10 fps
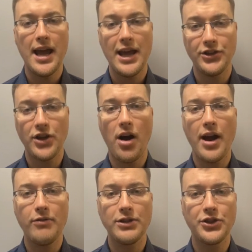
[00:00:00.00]
As
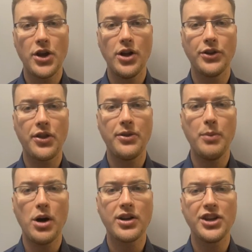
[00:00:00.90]
a result, the
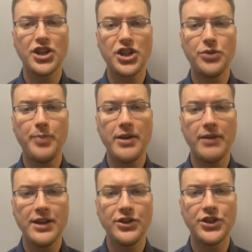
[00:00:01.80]
market
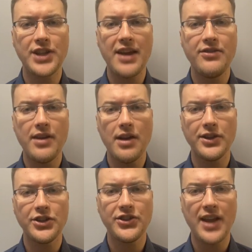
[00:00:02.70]
experienced
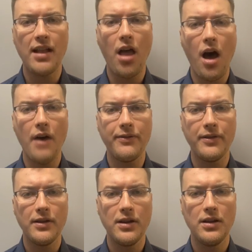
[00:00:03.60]
another
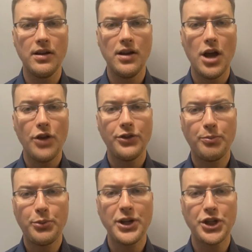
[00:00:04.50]
sell-off. The
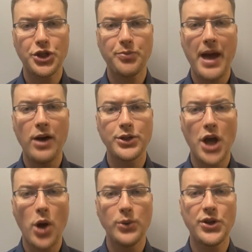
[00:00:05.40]
British pound
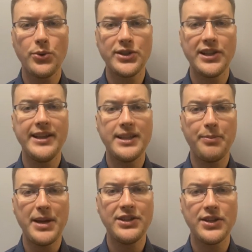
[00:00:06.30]
also slid a
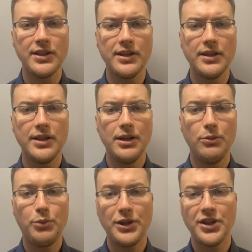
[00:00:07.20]
bit.
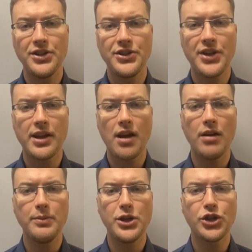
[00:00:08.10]
Britain's
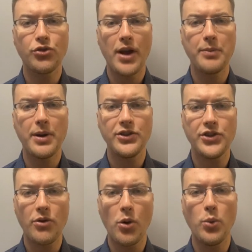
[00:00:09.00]
economy shrank by
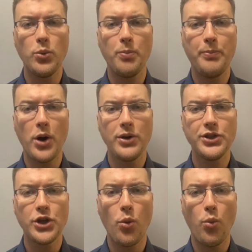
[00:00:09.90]

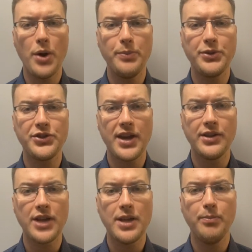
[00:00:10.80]

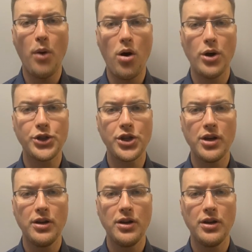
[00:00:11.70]
0.1% in March.